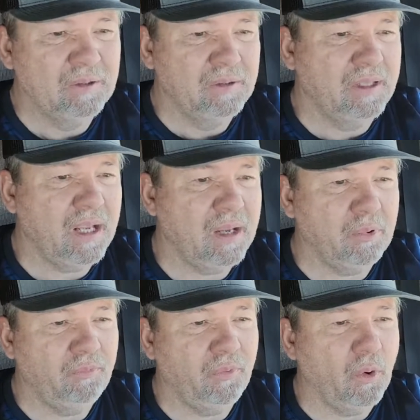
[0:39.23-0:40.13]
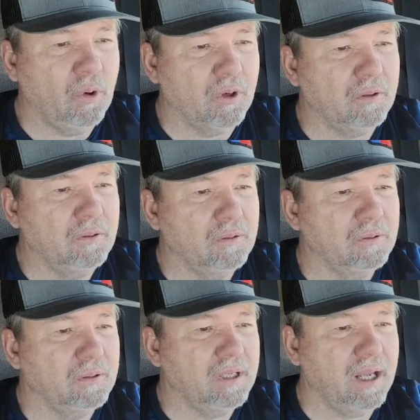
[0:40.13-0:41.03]
the day before,
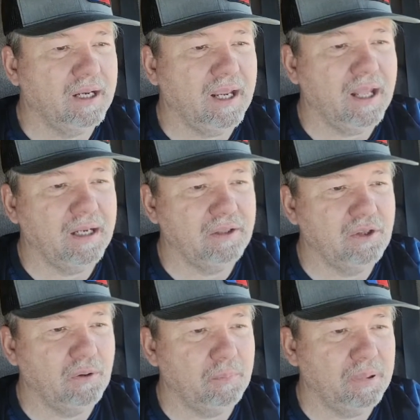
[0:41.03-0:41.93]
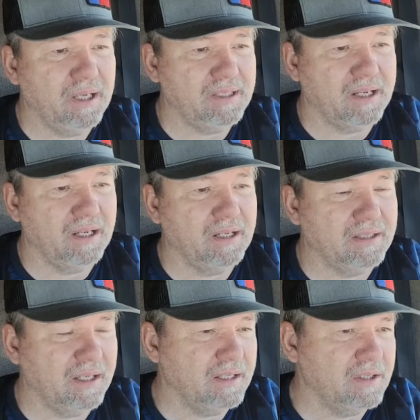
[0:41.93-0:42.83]
kind of got into a piss
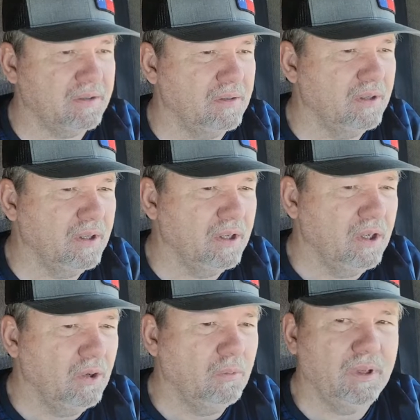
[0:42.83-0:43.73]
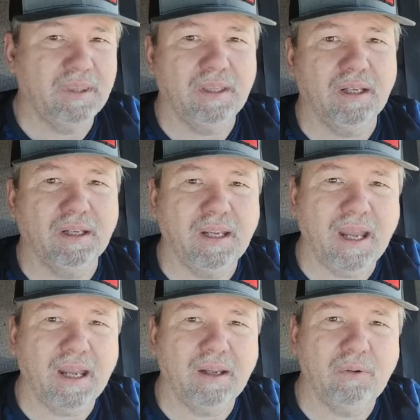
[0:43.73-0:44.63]
contest with the
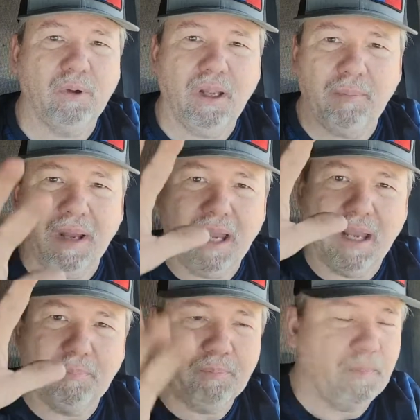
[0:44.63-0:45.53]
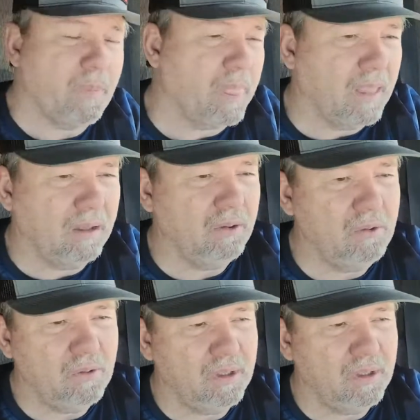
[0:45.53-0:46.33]
guy who, hey Bob, who